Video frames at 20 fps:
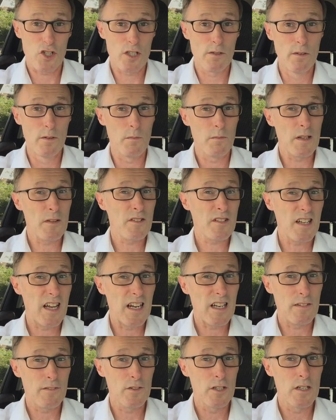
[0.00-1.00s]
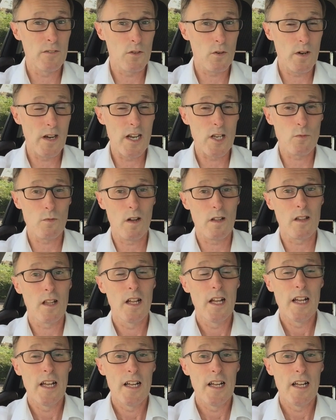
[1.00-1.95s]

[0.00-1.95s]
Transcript: Some of them live slightly further away as well.